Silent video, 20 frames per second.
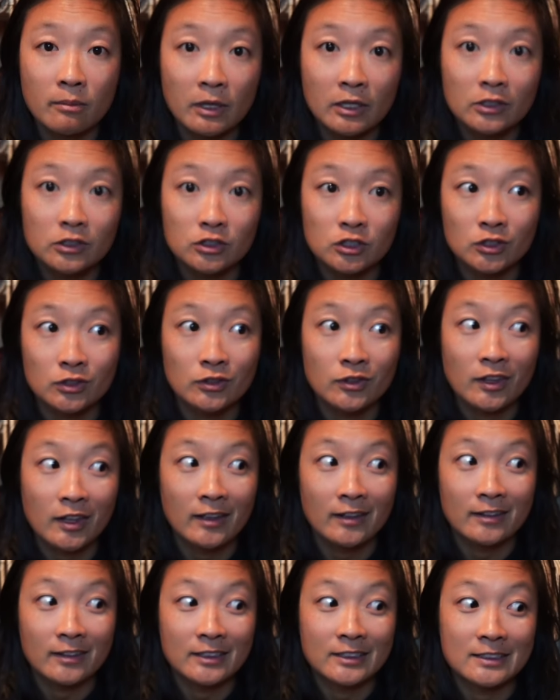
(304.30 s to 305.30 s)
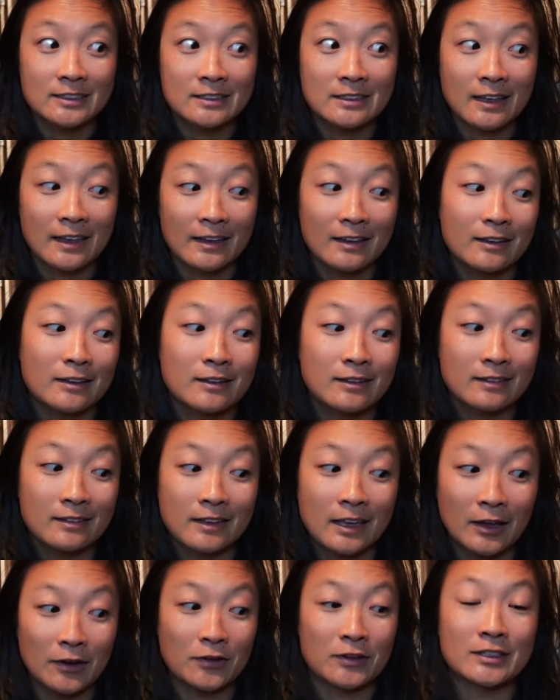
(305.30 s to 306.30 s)
make sure that it's like
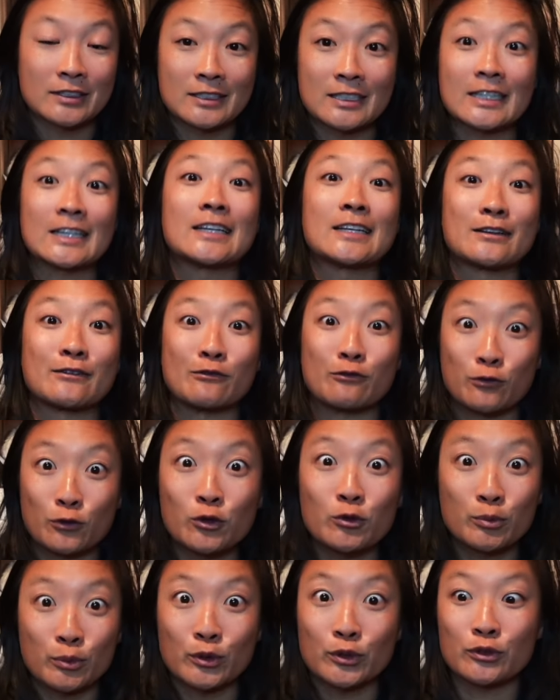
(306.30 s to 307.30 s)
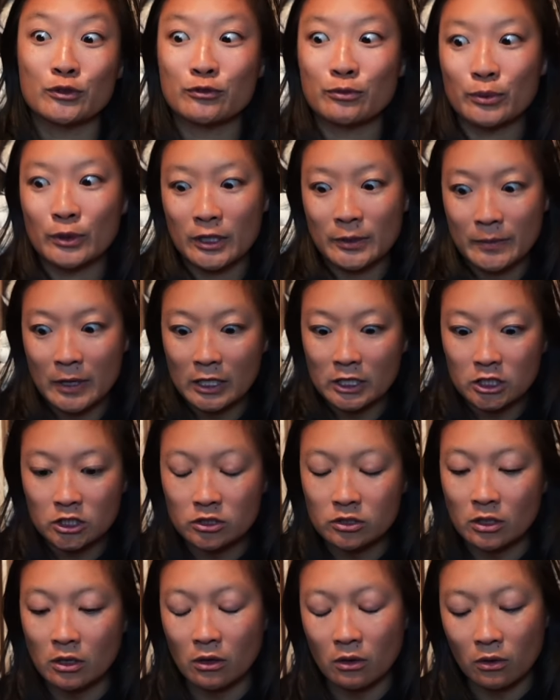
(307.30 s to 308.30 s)
guaranteed and foolproof pretty much.
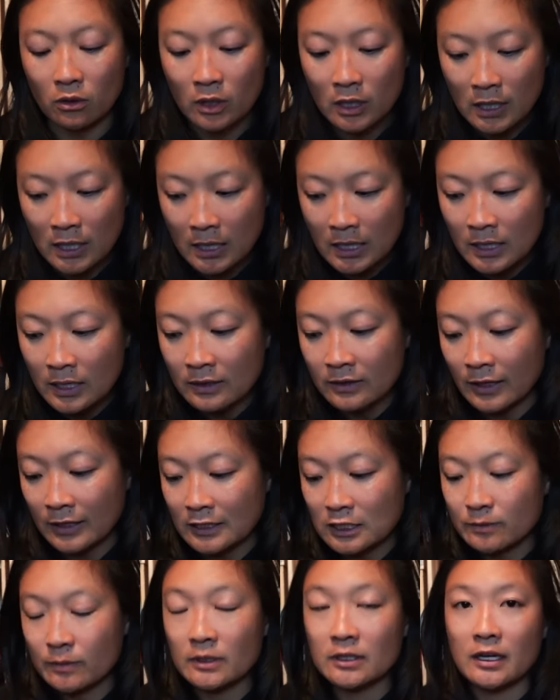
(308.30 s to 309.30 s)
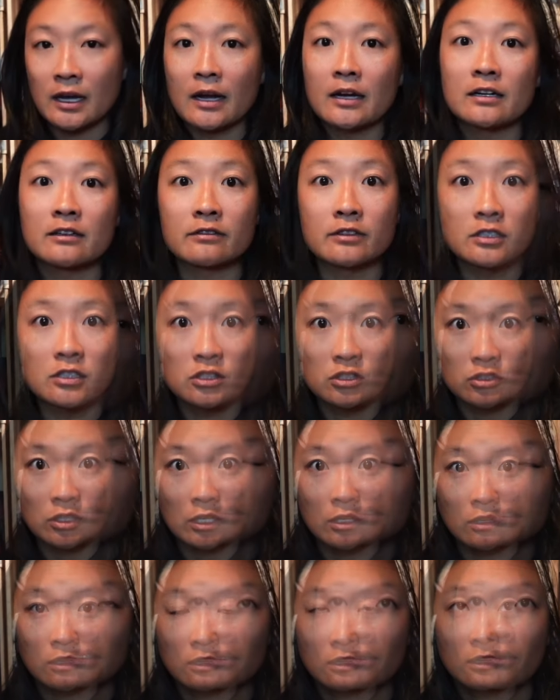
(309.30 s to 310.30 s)
So that's been kind of a
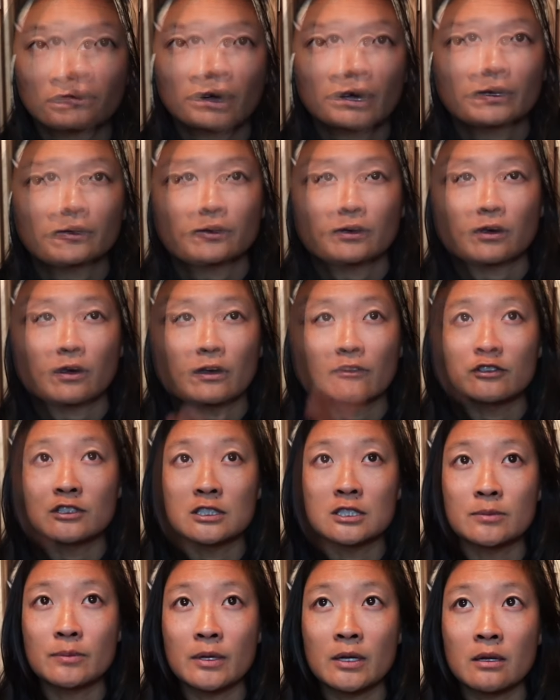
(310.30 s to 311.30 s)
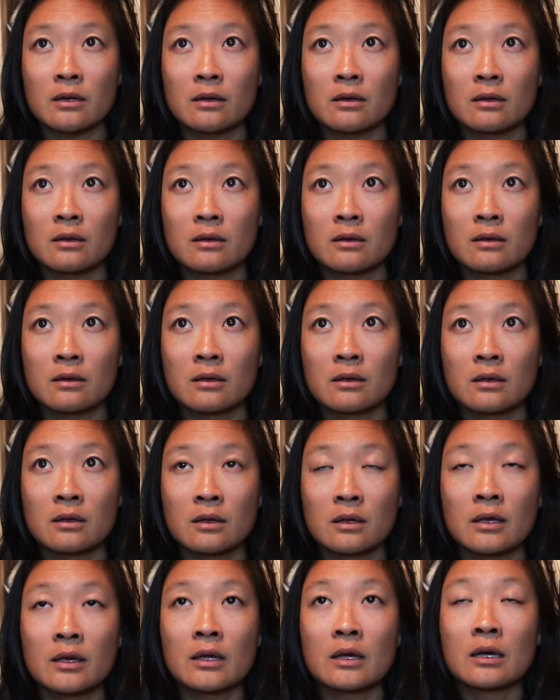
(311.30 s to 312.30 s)
struggle. So, I don't know, I've just been
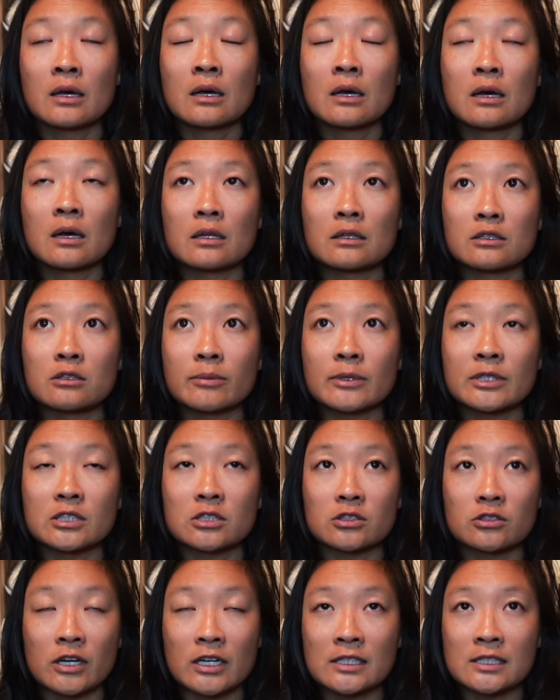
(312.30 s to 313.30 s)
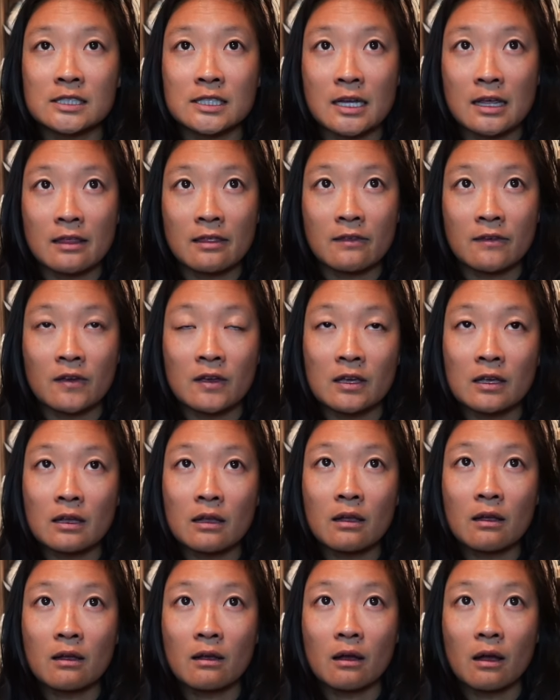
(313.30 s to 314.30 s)
a little bit stressed, I
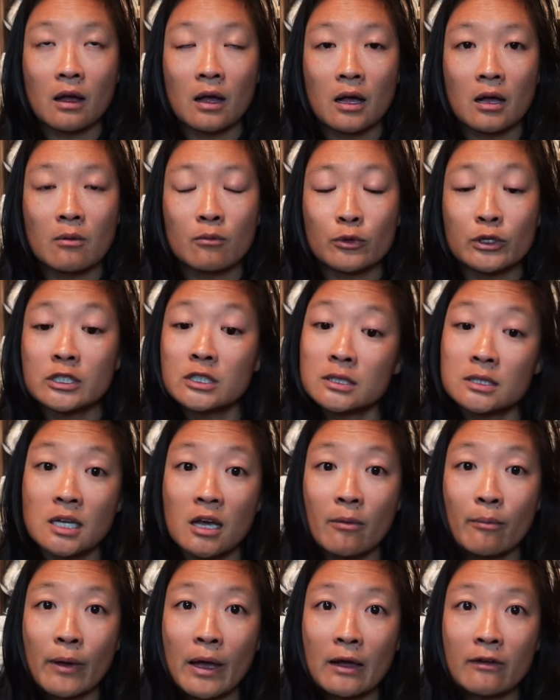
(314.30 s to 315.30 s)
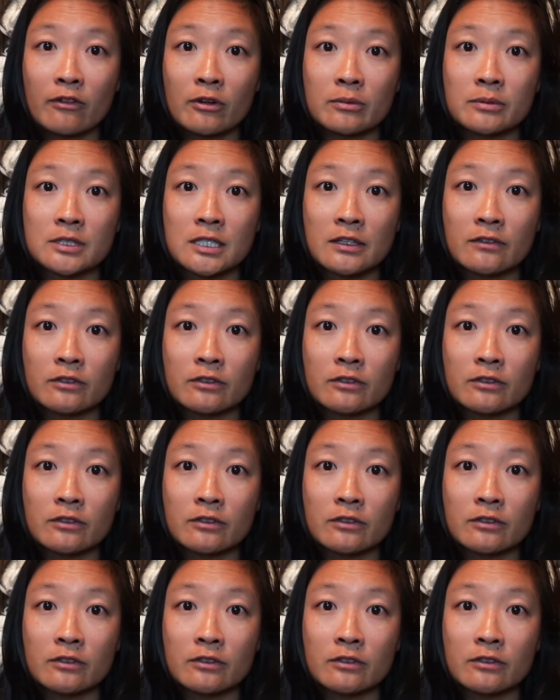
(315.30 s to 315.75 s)
think. We just got back from San